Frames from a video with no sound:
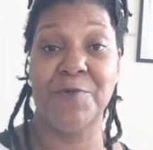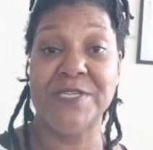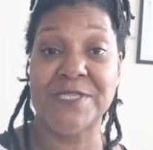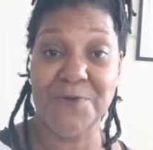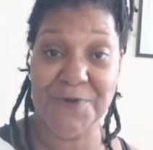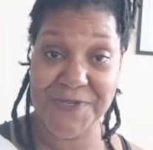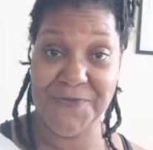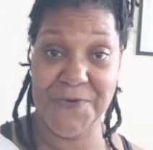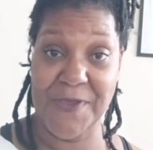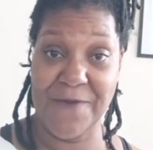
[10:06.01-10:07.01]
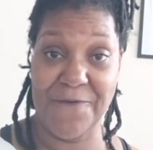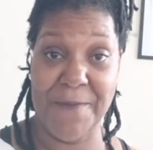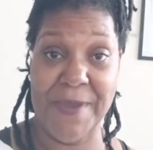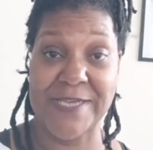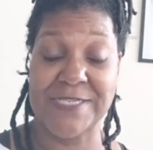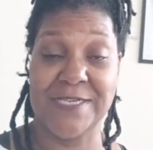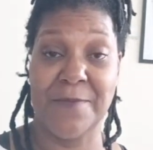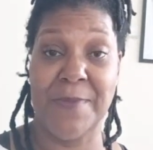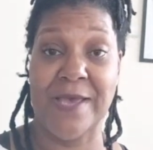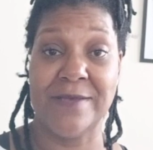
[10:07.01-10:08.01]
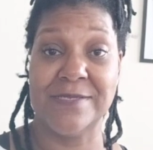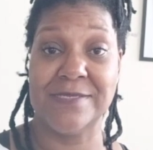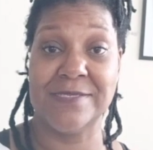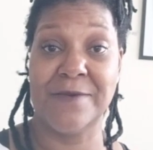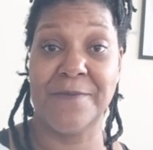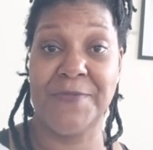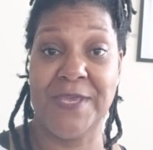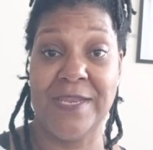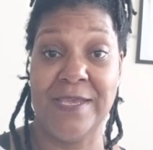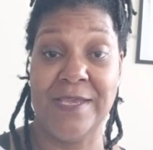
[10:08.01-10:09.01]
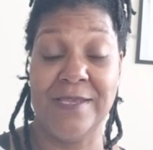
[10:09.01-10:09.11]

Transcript: and resourceful information about something,